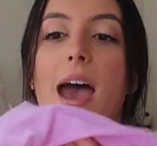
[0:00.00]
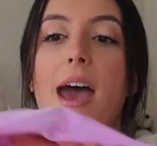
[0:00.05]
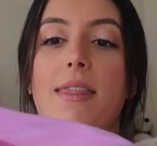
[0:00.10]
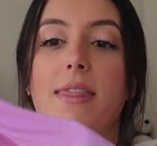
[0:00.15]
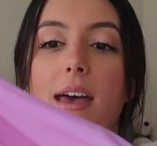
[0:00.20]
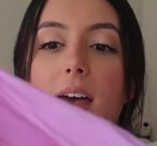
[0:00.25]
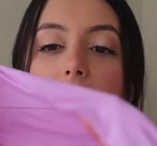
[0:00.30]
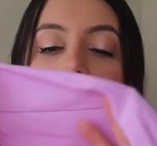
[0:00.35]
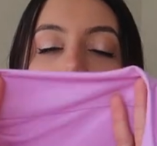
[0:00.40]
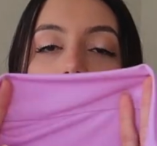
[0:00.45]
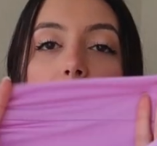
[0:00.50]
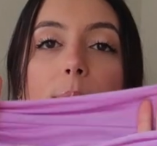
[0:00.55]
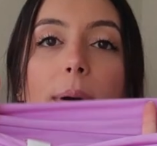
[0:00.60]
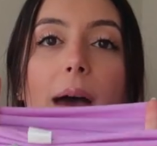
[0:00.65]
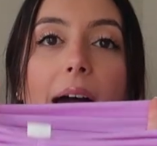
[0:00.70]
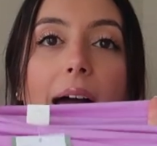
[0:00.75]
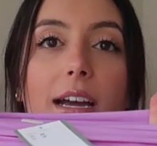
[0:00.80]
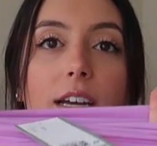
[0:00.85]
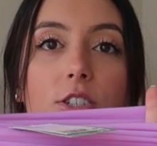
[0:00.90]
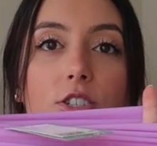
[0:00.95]
And then the
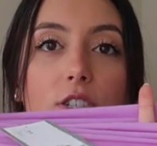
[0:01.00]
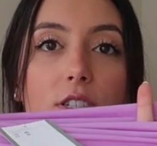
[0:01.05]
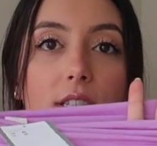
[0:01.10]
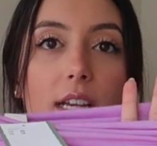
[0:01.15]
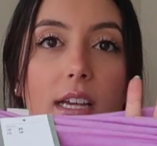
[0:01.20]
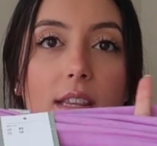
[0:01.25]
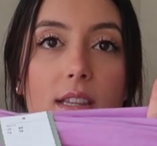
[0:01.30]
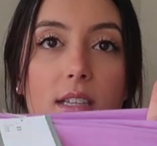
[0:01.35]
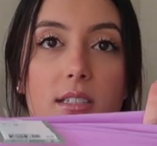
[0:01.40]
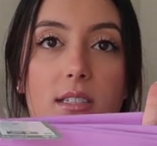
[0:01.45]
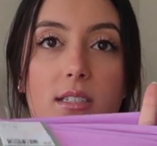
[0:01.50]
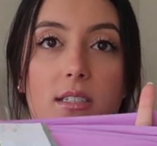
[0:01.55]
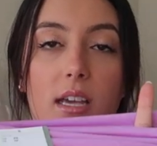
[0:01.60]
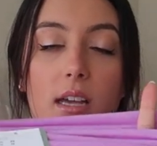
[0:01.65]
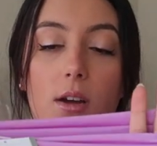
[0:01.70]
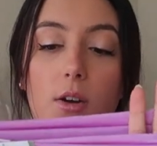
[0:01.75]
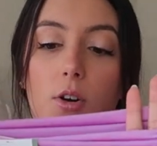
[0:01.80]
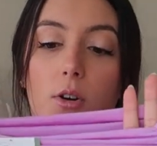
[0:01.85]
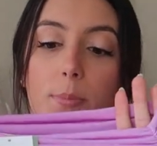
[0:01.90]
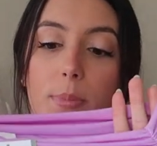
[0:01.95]
back is just like this
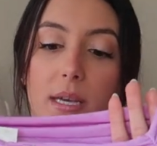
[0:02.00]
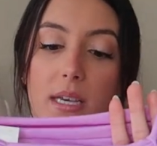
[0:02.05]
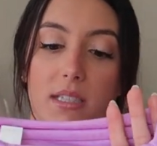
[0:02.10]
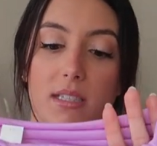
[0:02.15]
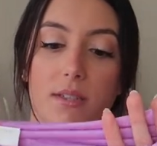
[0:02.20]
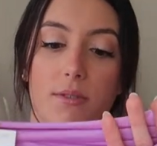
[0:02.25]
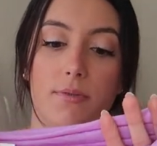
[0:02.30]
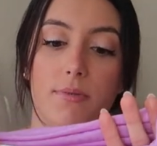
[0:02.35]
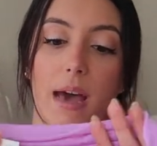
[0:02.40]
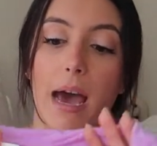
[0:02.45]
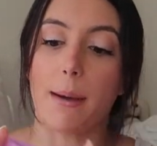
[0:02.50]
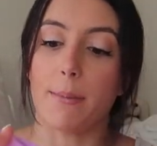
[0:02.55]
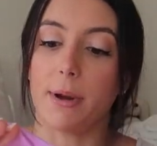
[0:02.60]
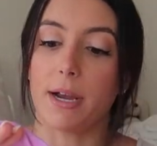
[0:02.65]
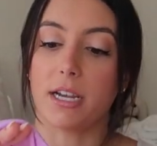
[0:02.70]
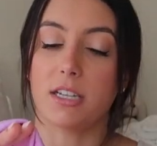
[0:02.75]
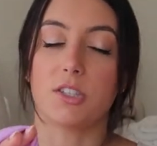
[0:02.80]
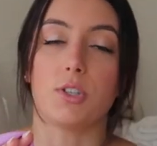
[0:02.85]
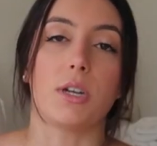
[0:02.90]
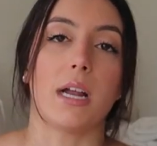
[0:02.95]
single piece of
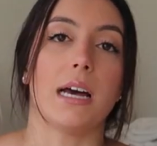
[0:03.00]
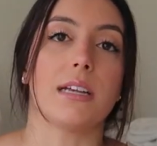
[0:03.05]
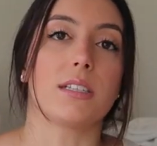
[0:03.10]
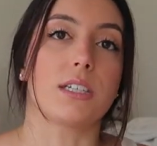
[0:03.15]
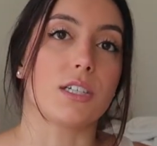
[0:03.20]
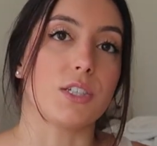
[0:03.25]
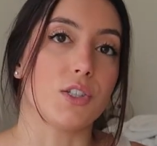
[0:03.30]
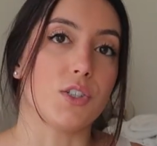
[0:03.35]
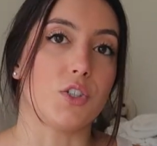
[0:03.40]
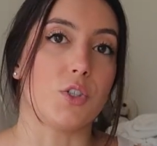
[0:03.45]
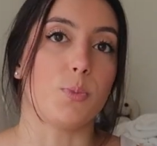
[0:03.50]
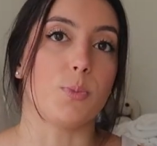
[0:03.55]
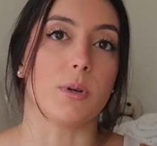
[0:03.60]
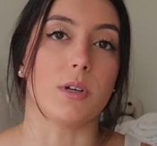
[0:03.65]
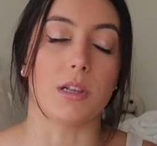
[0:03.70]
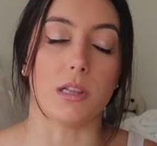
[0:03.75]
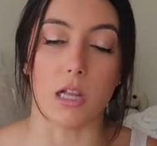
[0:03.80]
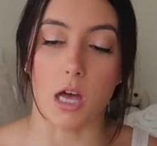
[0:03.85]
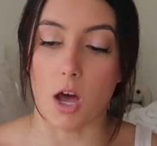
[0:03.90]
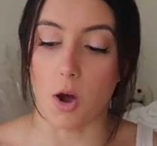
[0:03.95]
fabric, so it has like a
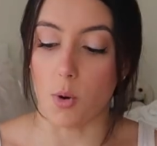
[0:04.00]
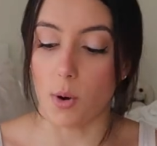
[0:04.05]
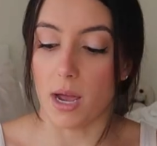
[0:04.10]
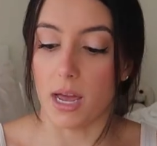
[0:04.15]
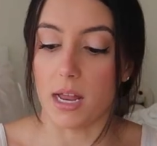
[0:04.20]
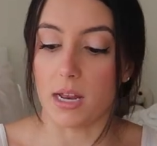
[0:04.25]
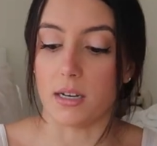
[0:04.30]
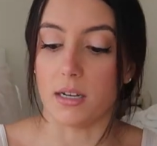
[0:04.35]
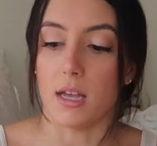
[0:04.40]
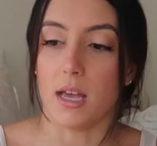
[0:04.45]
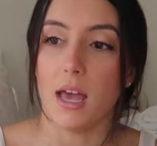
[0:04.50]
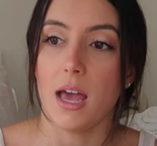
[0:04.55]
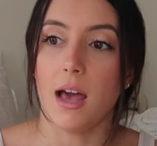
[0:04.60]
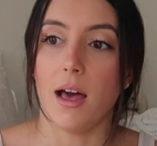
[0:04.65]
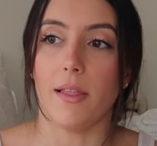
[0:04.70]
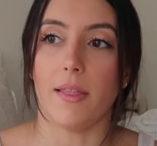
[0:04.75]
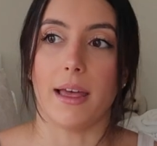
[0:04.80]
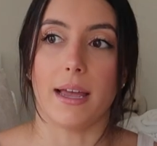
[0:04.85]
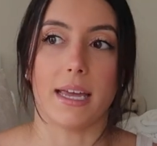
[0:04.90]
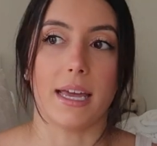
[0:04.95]
super low and
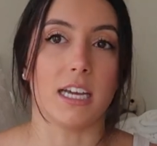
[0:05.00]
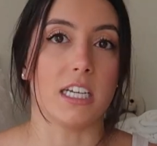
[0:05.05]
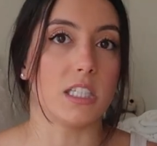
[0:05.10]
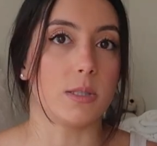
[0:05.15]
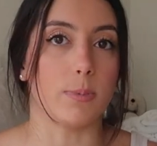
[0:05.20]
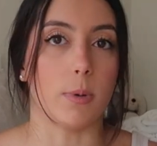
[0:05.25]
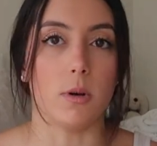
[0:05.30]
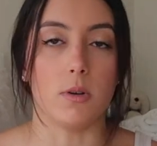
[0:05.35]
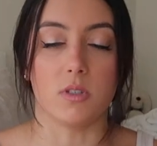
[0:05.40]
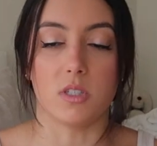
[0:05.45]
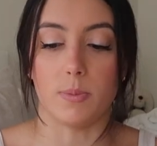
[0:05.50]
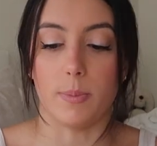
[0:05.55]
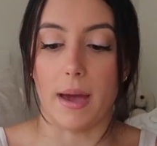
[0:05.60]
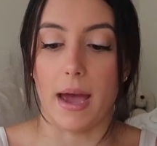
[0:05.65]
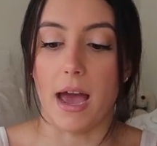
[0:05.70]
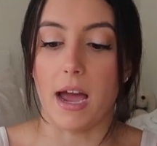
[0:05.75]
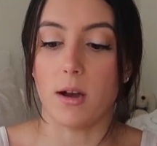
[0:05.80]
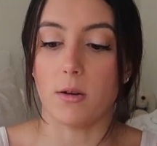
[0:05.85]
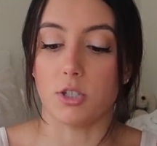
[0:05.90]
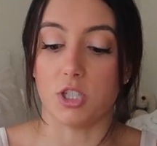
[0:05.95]
like exposed
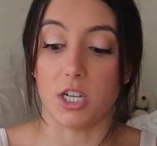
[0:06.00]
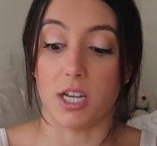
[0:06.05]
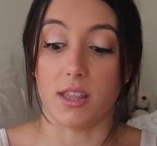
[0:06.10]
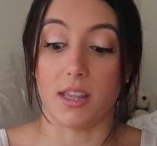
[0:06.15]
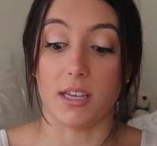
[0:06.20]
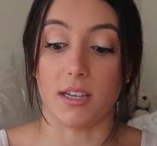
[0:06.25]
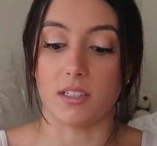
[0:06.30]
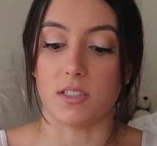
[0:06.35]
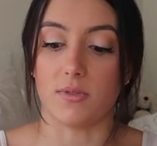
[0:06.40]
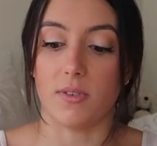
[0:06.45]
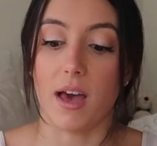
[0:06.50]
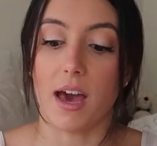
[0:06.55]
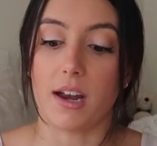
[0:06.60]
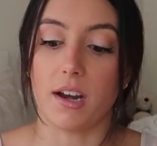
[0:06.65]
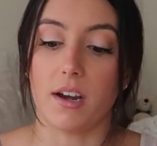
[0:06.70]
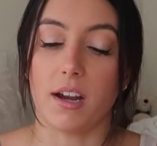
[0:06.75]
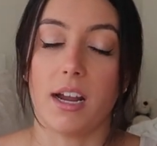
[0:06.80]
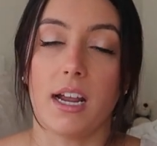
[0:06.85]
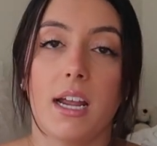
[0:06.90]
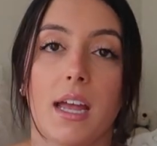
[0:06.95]
back, which I think is
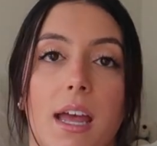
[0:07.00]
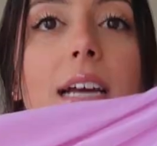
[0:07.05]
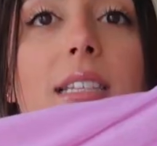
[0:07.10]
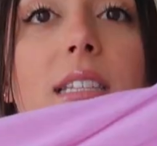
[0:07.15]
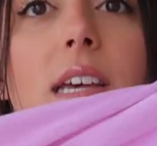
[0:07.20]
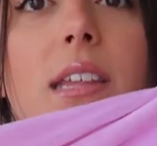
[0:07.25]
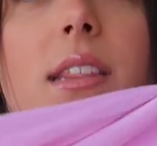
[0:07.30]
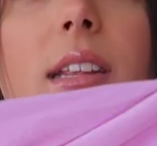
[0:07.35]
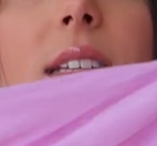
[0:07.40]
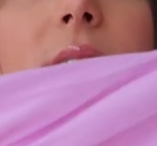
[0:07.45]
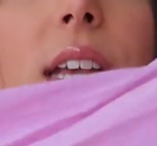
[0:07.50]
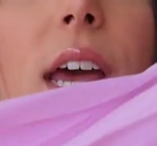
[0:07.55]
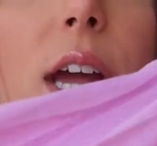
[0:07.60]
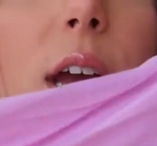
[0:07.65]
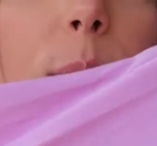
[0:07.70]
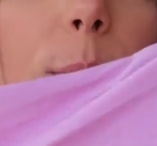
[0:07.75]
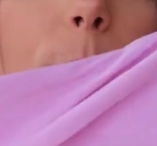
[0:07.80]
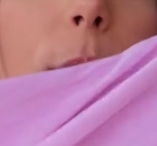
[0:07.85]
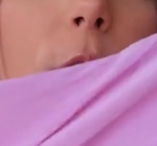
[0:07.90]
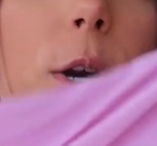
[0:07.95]
flattering. It's in this
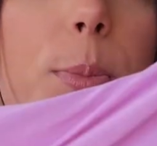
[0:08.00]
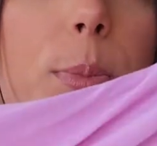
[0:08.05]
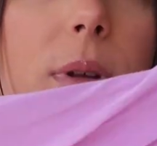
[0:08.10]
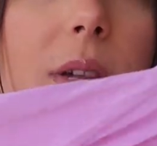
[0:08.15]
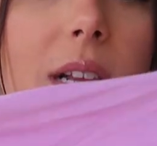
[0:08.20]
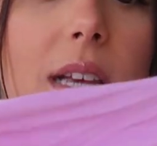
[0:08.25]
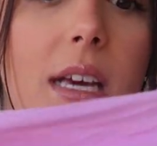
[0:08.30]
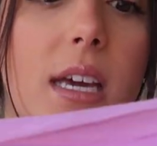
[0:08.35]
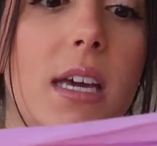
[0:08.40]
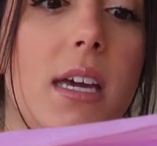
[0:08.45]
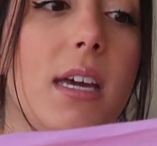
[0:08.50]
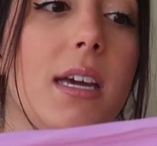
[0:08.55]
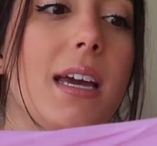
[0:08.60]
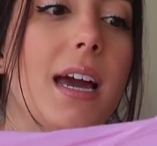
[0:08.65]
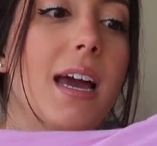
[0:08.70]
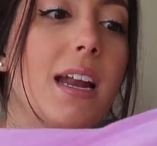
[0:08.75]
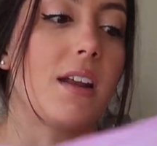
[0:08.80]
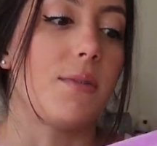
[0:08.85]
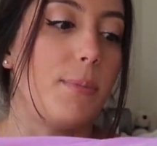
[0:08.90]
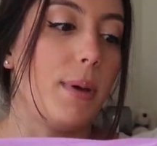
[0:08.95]
like purpley
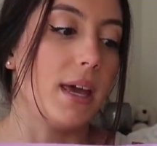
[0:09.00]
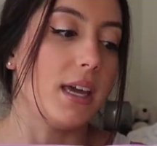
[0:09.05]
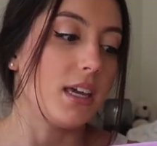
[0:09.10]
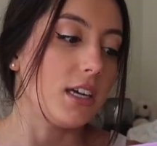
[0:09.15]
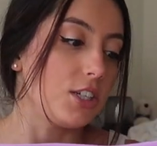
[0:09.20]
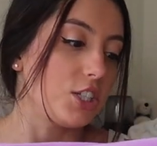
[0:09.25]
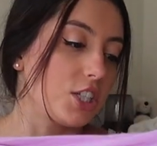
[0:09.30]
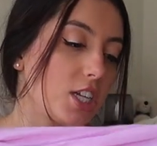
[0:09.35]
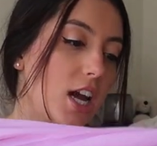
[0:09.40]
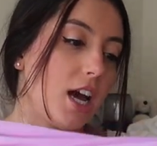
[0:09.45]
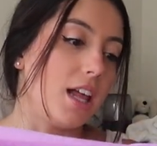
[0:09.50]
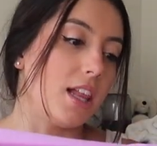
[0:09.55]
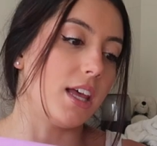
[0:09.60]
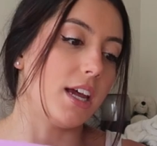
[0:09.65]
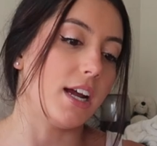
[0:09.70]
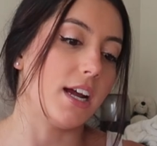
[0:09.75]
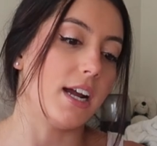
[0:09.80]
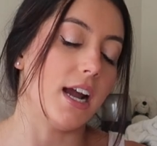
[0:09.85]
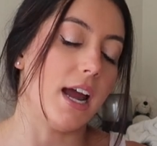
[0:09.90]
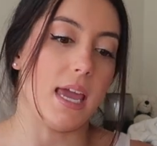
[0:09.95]
kind of pinkish
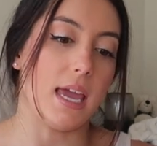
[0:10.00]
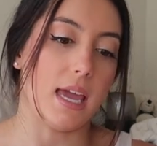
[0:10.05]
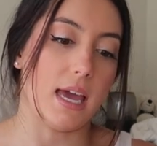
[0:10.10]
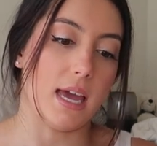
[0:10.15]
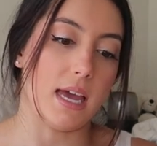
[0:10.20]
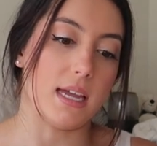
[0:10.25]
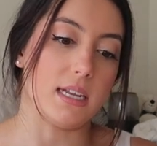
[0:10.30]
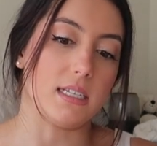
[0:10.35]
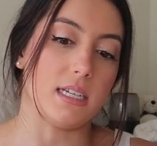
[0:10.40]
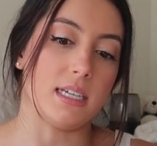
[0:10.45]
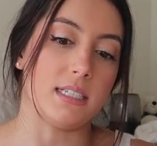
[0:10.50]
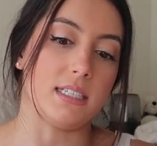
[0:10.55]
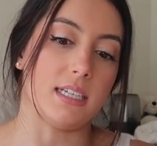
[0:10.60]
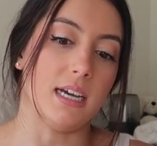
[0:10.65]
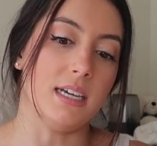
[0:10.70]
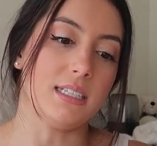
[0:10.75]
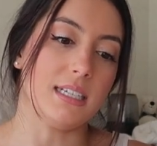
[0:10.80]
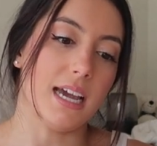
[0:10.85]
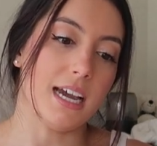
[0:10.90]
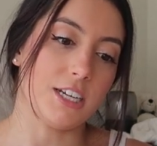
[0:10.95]
color, and it
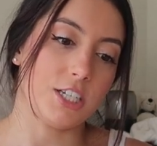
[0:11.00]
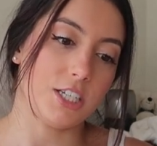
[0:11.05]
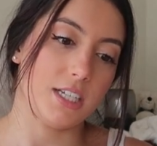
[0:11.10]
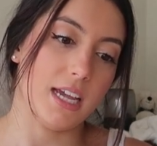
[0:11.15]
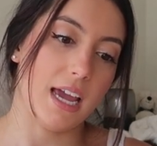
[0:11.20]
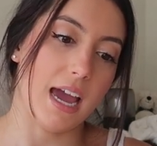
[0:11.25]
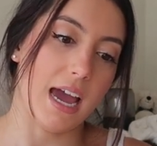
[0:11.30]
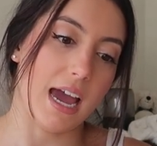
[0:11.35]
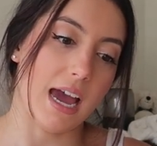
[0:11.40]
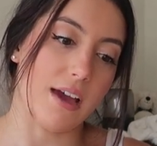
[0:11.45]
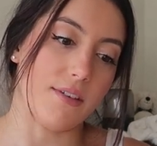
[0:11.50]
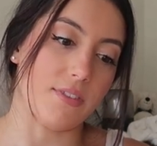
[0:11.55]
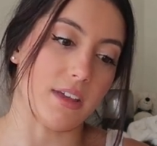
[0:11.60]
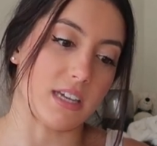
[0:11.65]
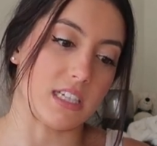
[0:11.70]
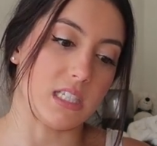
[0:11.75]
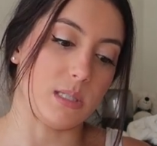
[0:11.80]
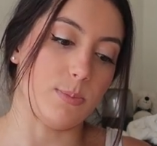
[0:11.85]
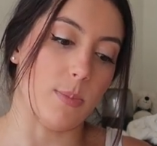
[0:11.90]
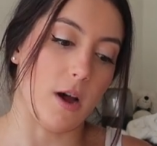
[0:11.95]
does actually have
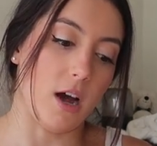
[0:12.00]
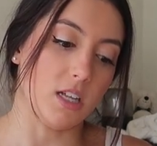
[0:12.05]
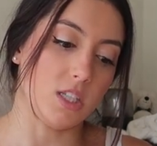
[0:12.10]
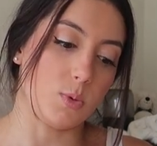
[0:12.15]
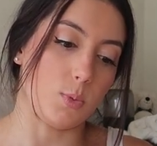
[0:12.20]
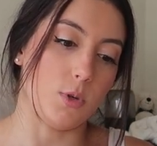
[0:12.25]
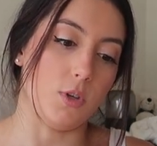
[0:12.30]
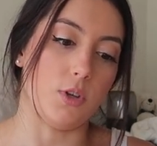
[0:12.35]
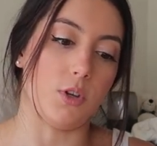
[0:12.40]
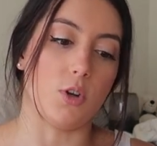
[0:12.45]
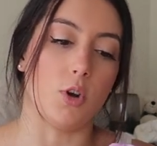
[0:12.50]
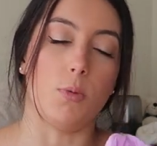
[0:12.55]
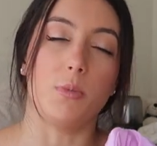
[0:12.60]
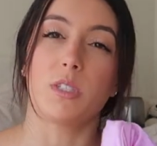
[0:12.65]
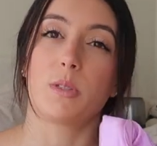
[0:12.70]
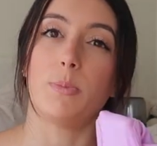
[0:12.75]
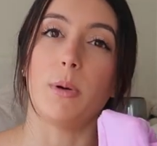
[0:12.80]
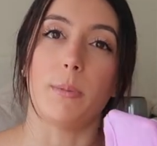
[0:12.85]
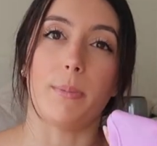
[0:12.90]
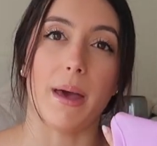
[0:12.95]
like spots where you could
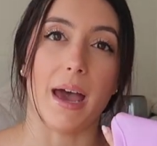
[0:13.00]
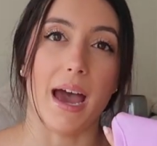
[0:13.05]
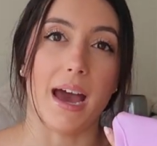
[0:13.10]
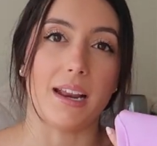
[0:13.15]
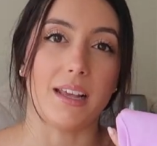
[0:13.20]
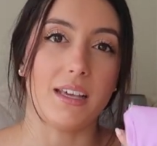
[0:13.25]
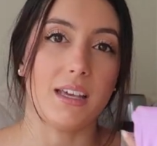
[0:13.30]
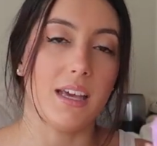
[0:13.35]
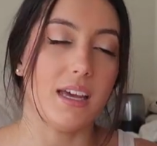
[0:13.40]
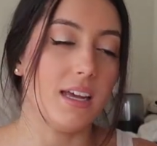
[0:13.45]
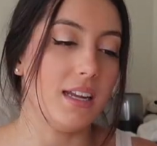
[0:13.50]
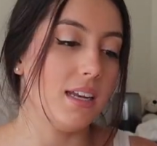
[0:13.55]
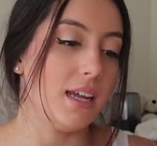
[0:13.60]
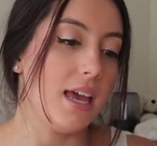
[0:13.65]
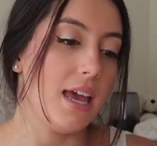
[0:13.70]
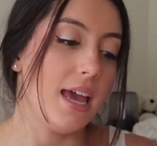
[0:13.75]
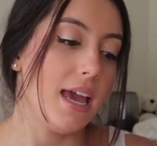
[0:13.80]
almost put padding in.